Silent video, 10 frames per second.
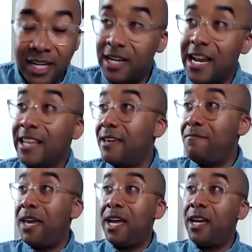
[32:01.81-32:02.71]
Not that
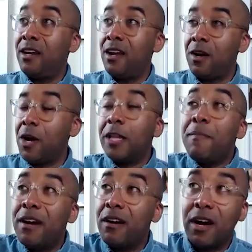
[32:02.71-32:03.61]
men
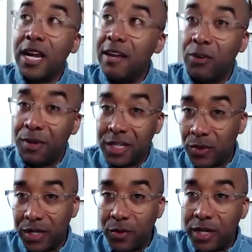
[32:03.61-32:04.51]
are evil because
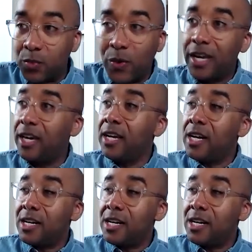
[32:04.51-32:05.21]
what is wicked.